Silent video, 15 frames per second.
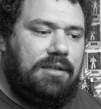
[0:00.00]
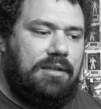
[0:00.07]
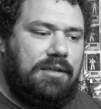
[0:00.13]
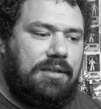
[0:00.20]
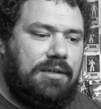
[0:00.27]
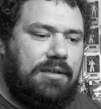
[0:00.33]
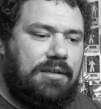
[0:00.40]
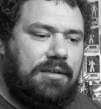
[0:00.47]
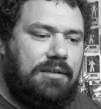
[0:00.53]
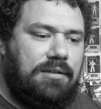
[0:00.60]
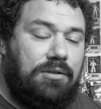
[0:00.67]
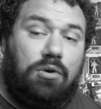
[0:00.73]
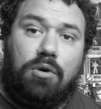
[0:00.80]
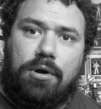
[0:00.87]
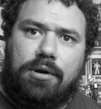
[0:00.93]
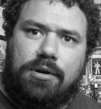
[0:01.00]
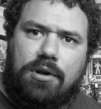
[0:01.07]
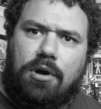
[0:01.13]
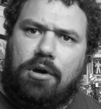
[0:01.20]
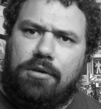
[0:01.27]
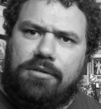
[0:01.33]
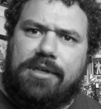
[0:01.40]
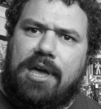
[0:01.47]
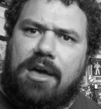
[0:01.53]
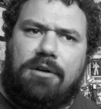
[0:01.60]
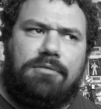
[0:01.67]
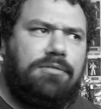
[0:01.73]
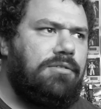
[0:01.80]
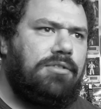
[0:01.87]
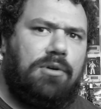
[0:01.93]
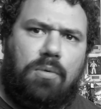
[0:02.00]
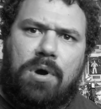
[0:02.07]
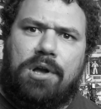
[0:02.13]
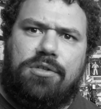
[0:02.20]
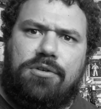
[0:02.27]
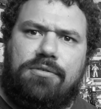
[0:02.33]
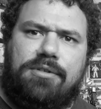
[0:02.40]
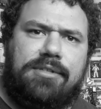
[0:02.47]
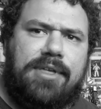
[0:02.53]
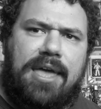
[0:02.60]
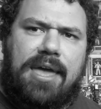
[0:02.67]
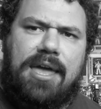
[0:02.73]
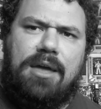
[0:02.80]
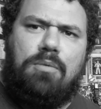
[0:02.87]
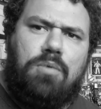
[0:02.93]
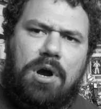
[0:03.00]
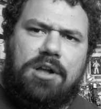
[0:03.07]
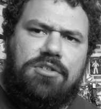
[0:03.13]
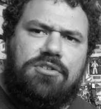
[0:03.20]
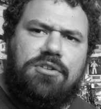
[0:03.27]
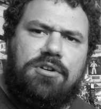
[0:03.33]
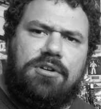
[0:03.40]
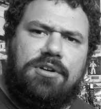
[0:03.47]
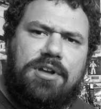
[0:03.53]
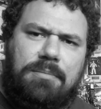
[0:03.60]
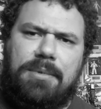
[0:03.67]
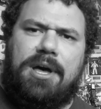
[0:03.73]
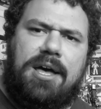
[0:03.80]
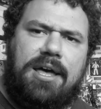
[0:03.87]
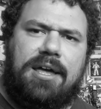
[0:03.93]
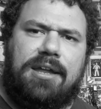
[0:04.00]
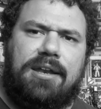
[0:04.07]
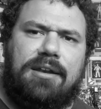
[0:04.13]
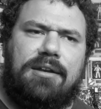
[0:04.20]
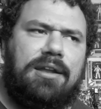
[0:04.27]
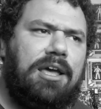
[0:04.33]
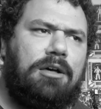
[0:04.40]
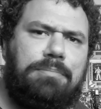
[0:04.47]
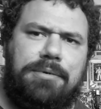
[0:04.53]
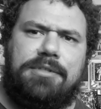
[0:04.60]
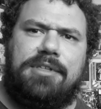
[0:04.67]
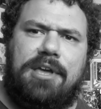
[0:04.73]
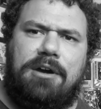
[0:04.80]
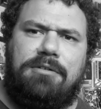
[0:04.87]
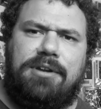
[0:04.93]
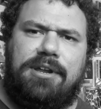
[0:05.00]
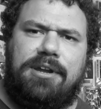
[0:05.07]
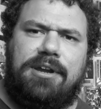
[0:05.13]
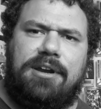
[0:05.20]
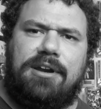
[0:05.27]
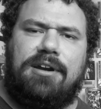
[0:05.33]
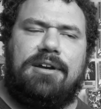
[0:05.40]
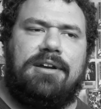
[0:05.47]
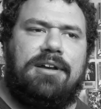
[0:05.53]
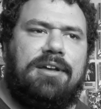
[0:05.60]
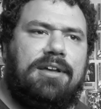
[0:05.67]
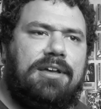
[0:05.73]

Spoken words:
Norrin calls out to the Watcher, says, "Hey, Watcher, come on, help us out here."